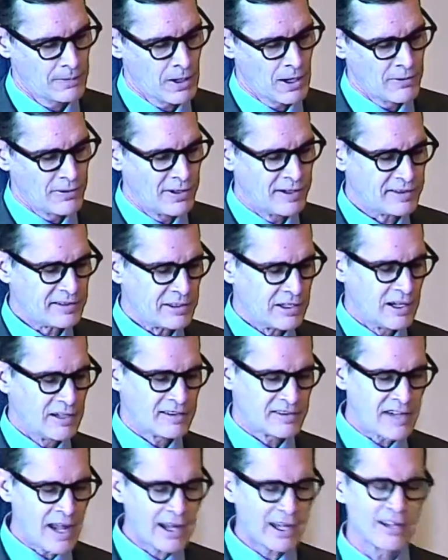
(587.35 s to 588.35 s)
This
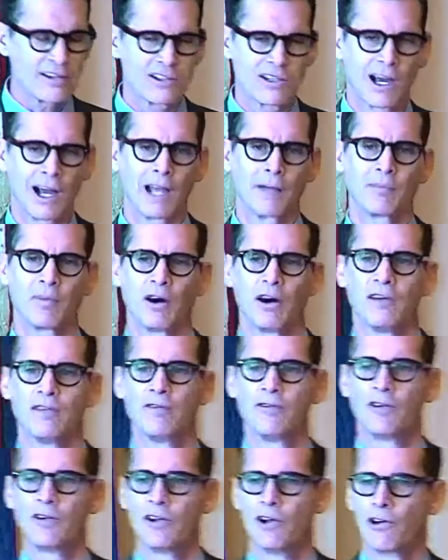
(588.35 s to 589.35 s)
second type
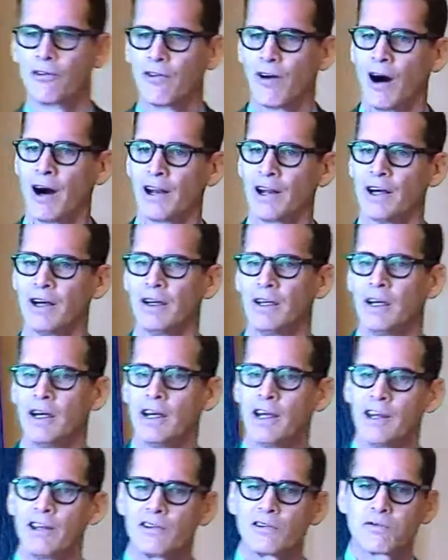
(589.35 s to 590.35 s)
of nirvana
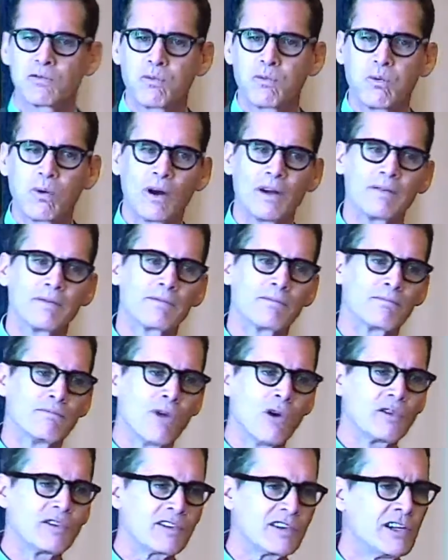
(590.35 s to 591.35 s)
is what
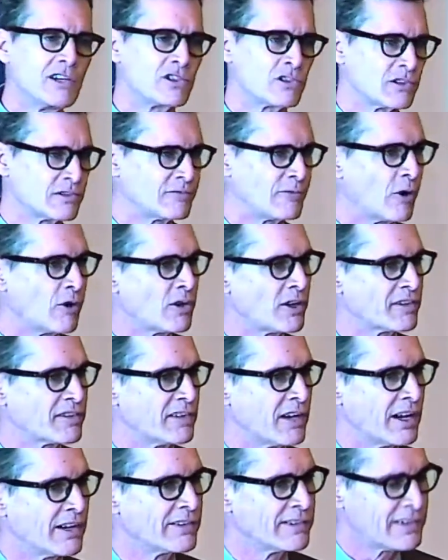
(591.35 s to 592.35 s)
most teachers focus
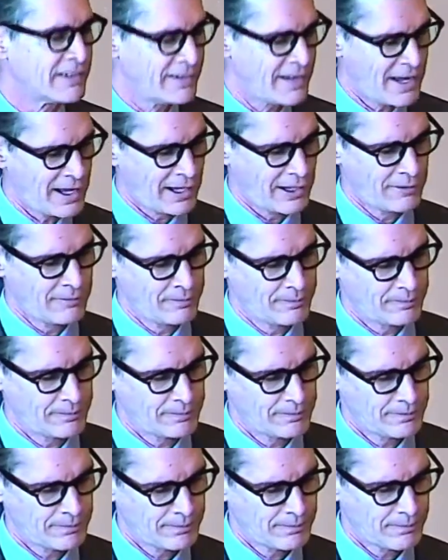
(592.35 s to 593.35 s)
on today.
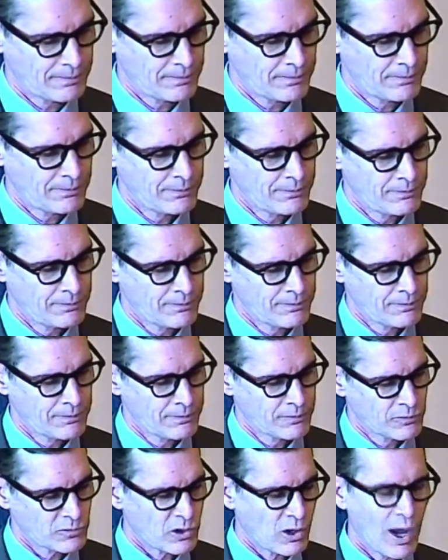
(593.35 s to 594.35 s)

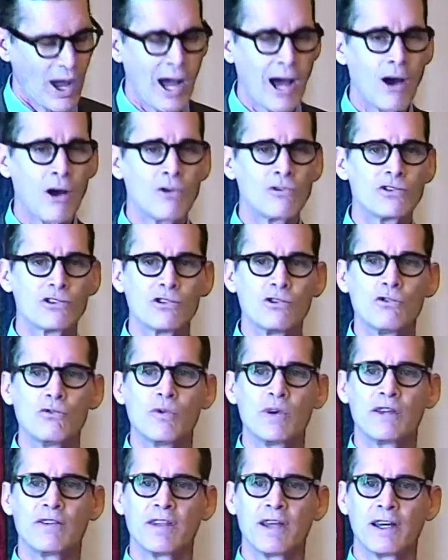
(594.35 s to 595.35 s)
So how do
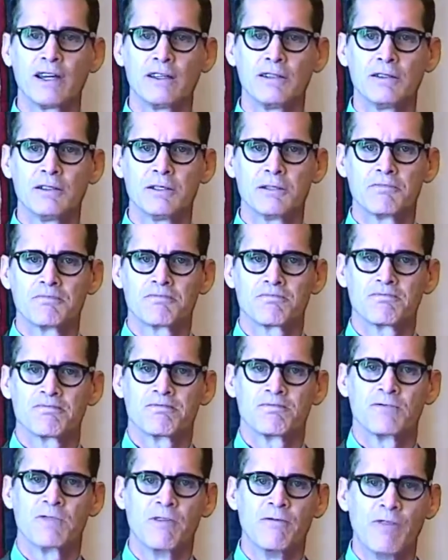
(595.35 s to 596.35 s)
we then
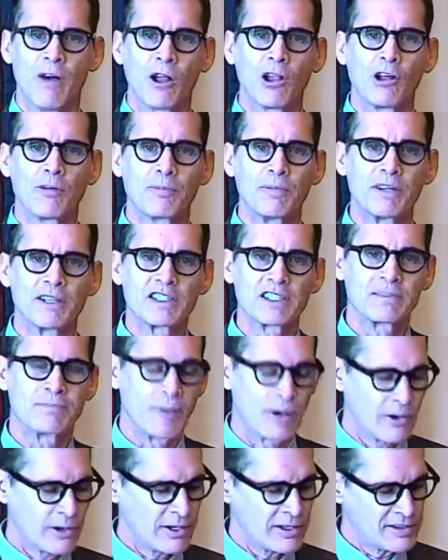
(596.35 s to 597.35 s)
develop and
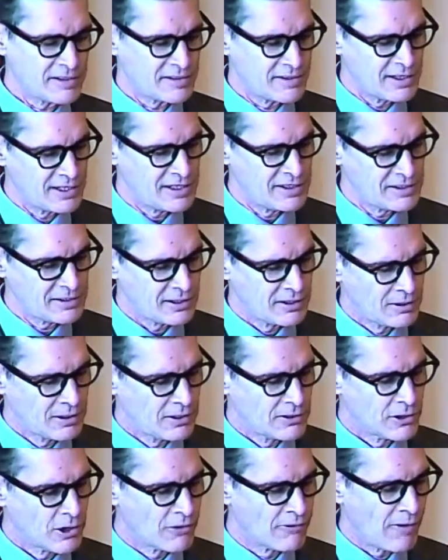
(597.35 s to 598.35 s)
experience these
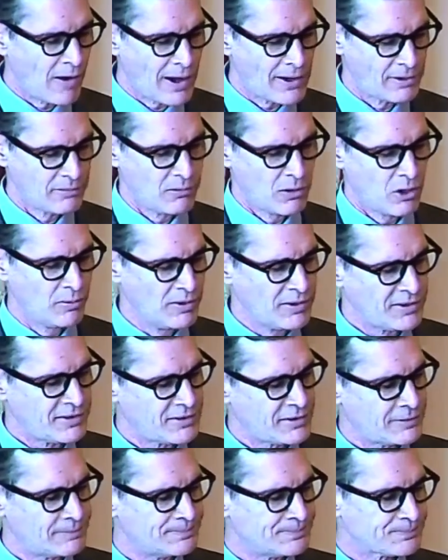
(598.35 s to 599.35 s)
nirvana
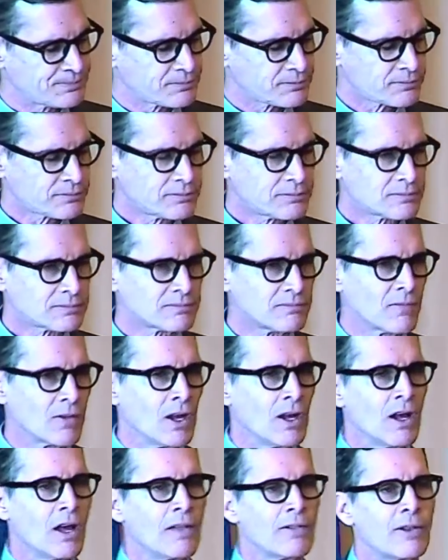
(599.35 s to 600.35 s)
moments?
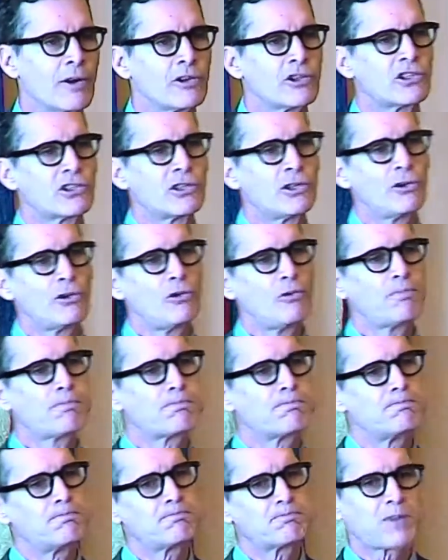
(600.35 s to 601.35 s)
There are two
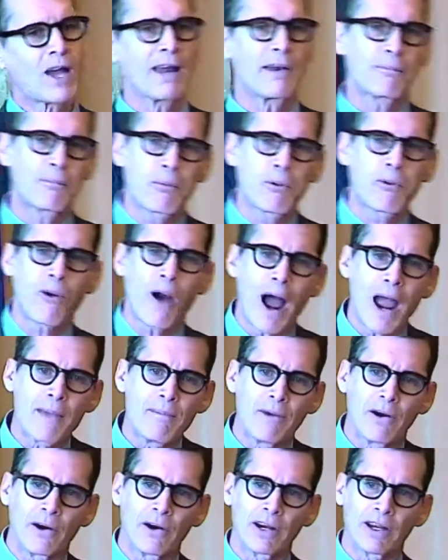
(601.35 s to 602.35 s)
kind of
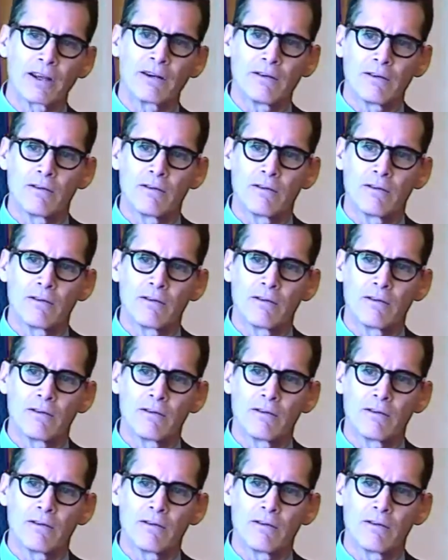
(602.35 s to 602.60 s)
primary